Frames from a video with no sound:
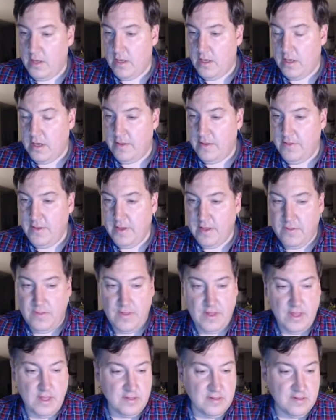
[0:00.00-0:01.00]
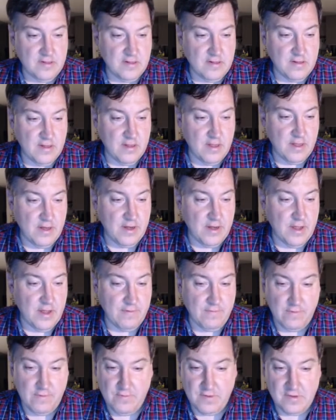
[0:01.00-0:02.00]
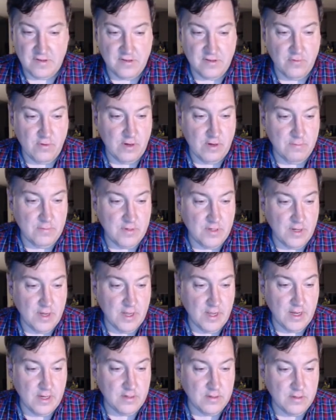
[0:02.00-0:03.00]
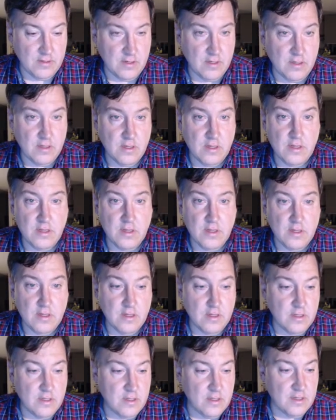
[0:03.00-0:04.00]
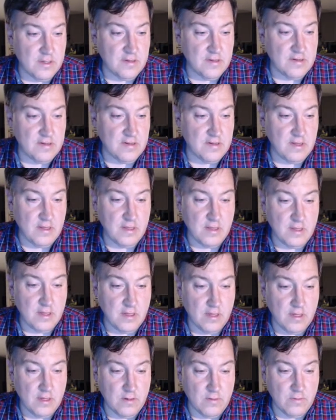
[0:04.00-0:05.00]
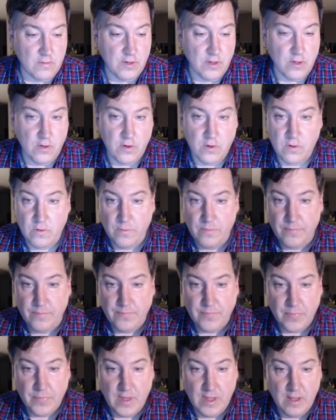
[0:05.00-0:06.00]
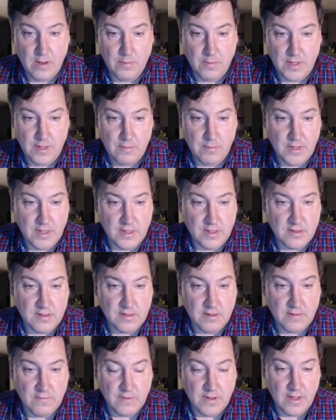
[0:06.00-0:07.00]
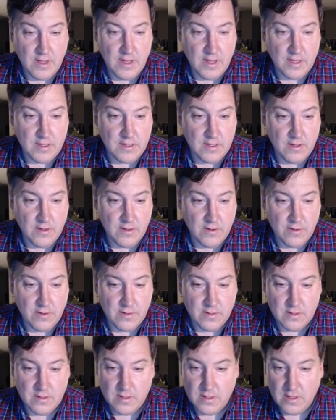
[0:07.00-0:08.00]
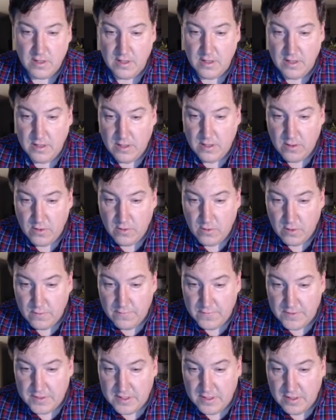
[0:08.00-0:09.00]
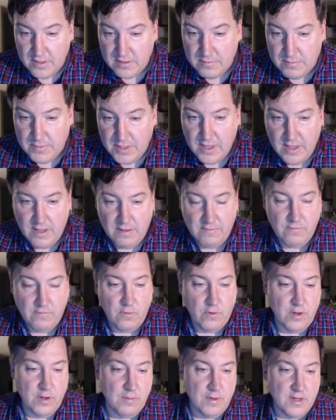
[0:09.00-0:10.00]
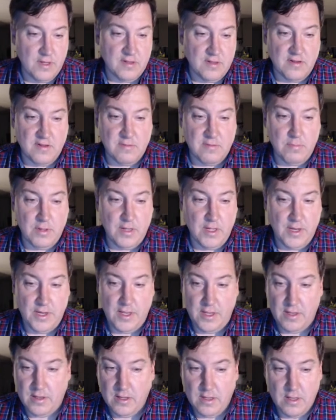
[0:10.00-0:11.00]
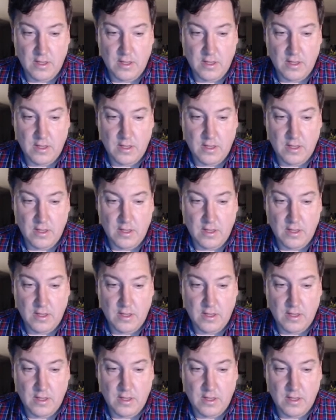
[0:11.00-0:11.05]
I think that's enough of a stream tonight. Let's see, I don't know how many minutes I've got here, or if it tells me, yeah, 40 minutes is plenty.